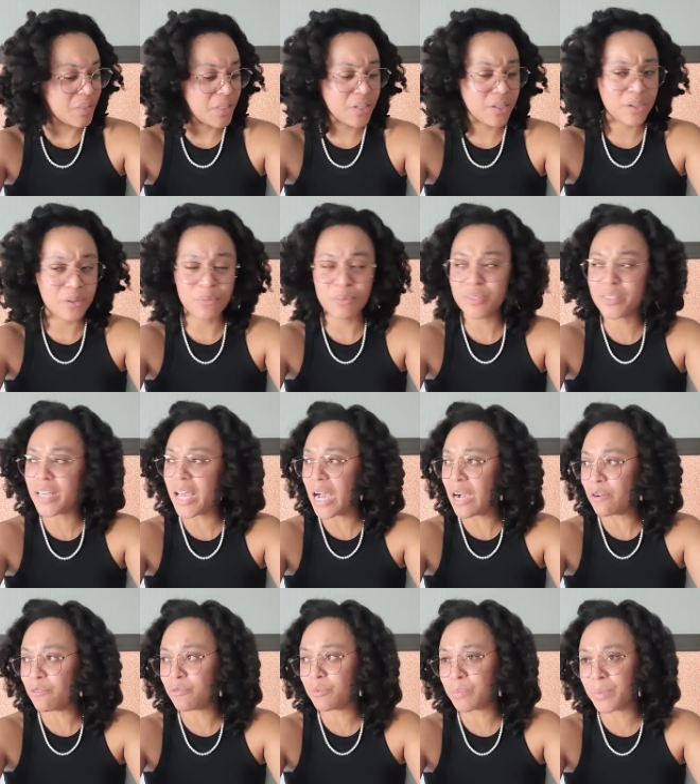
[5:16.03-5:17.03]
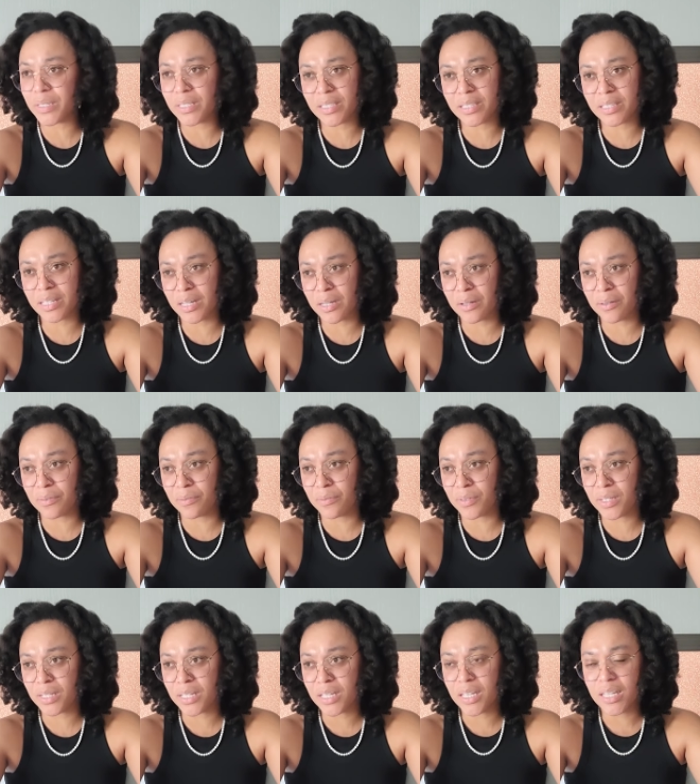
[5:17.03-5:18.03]
here with the alphabet stuff.
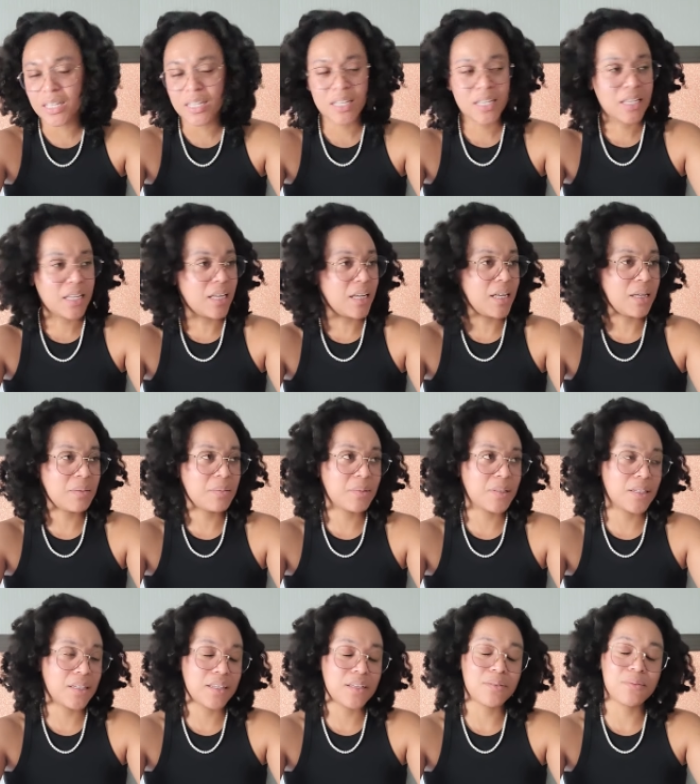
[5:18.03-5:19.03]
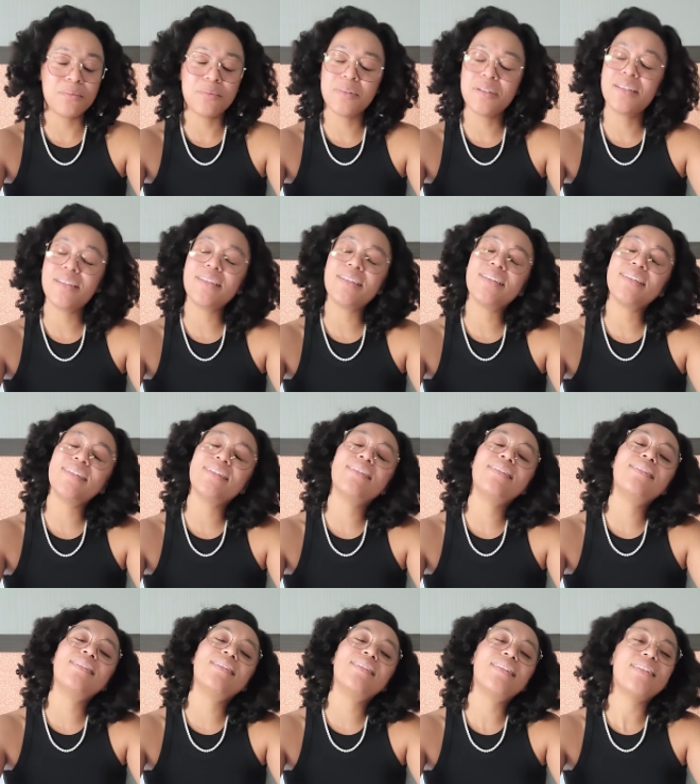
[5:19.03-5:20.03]
I'm like, what
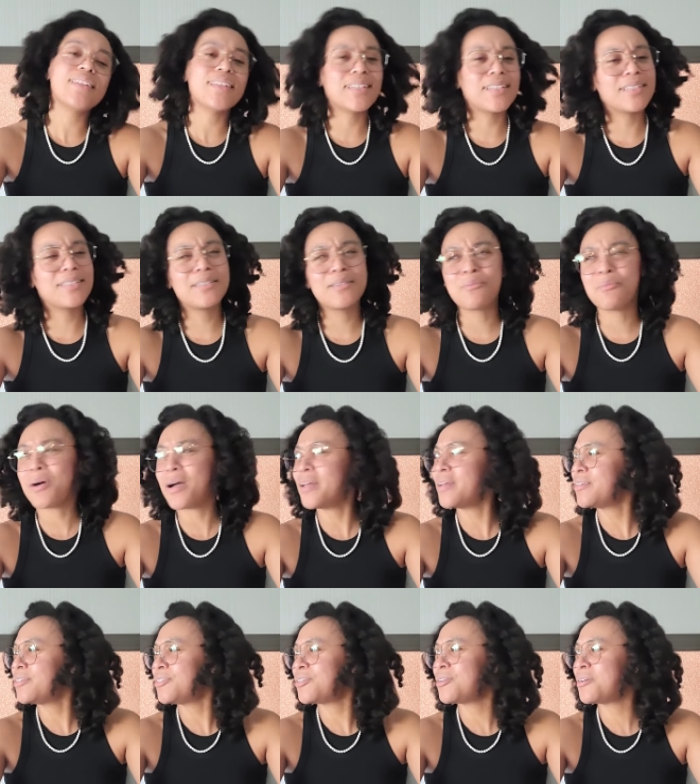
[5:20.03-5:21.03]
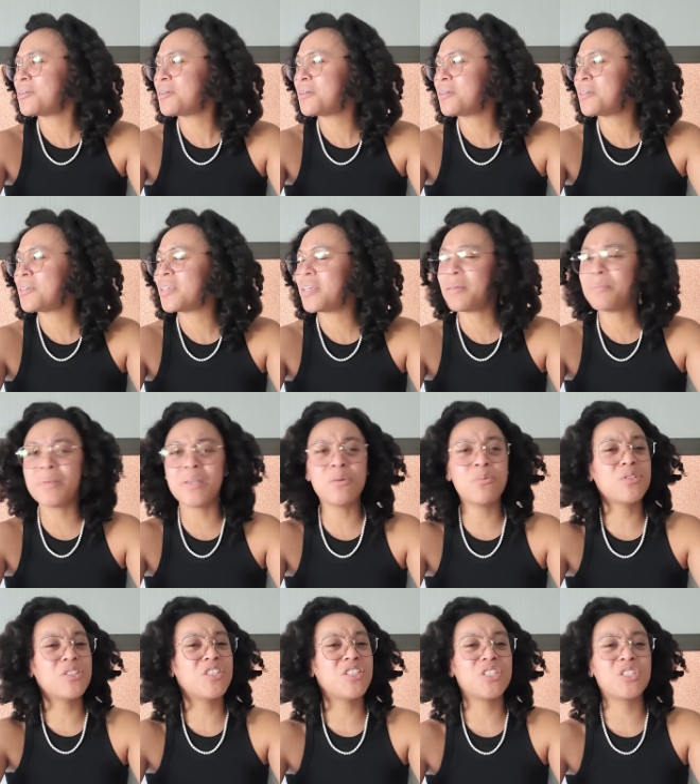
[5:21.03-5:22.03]
is this? Why did y'all? I mean, it
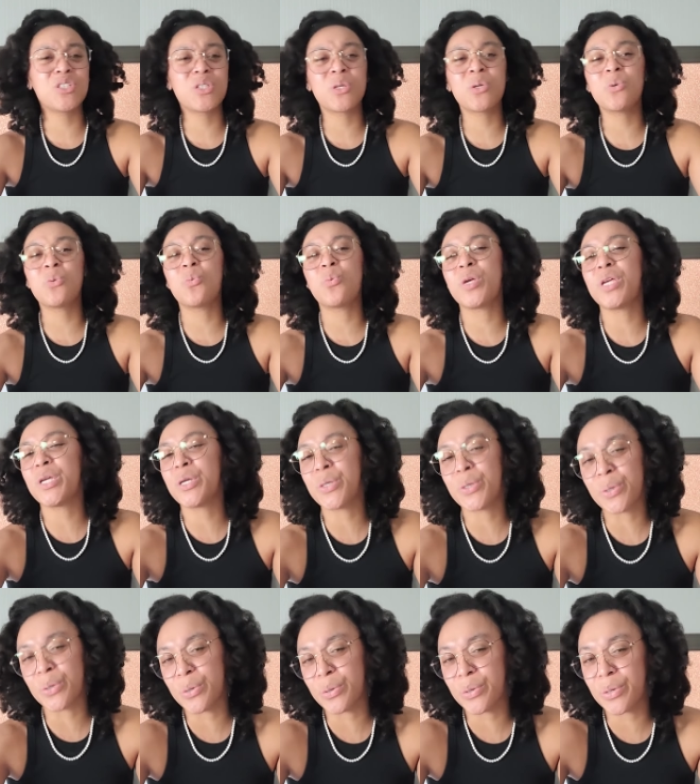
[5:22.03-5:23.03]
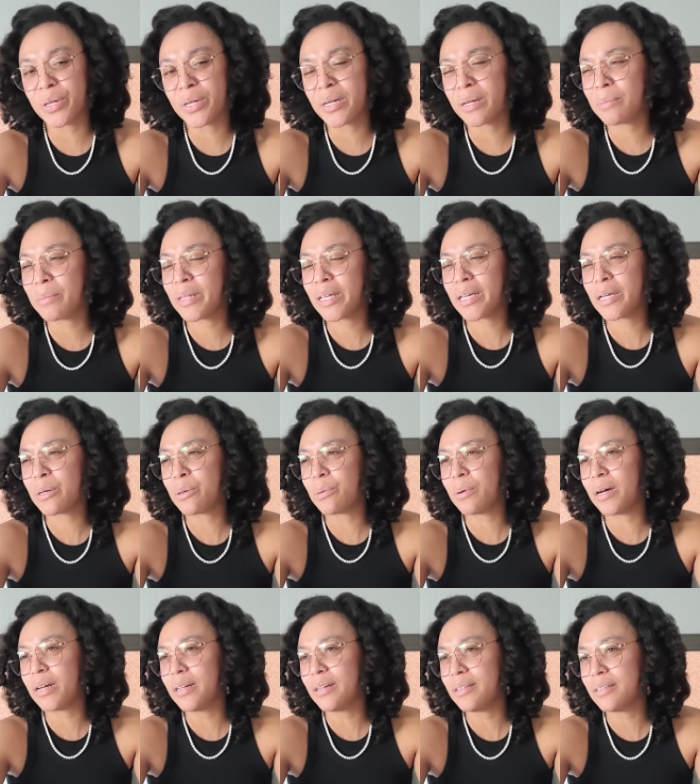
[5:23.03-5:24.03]
was just so weird. And I'm like,
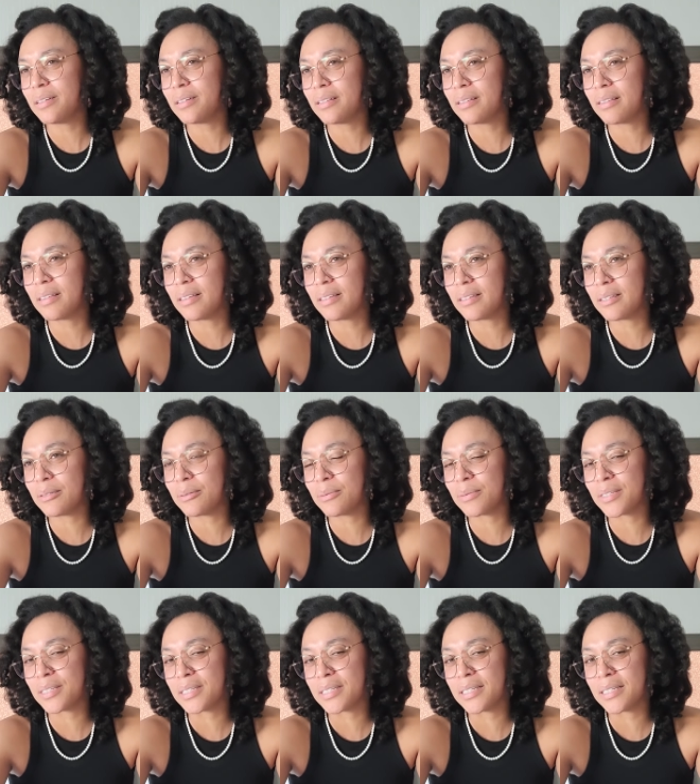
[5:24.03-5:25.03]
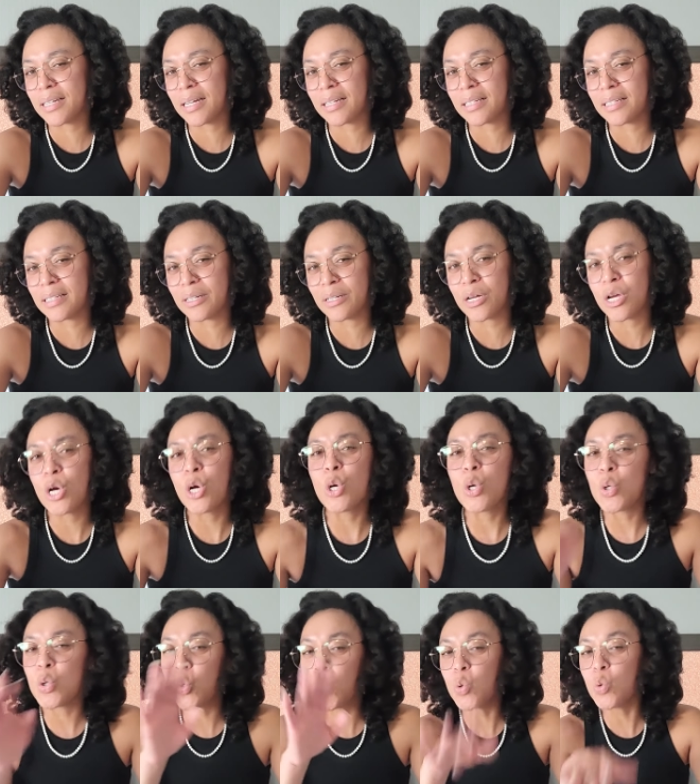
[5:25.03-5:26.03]
why did y'all think this was a good idea?
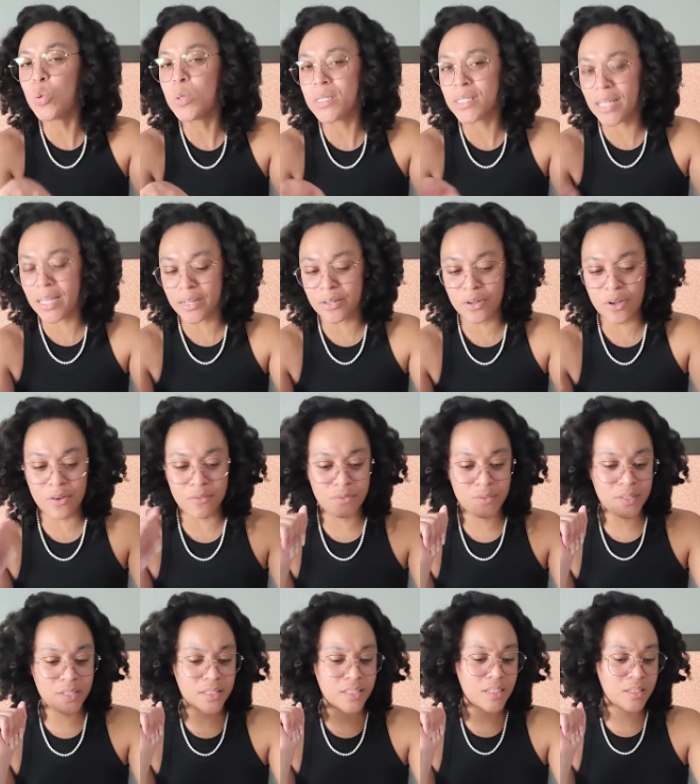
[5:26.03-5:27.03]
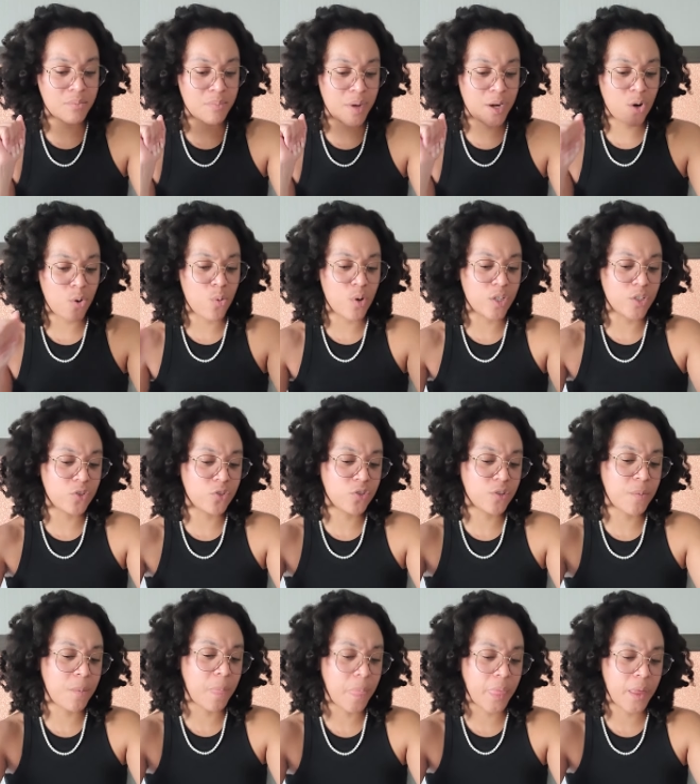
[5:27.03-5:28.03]
Who signed off on this is my
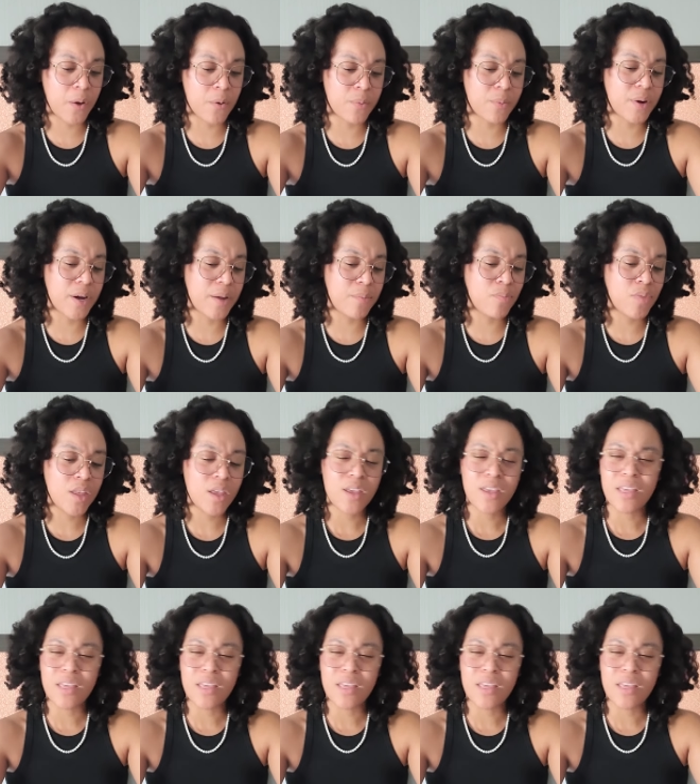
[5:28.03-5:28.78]
question. All right.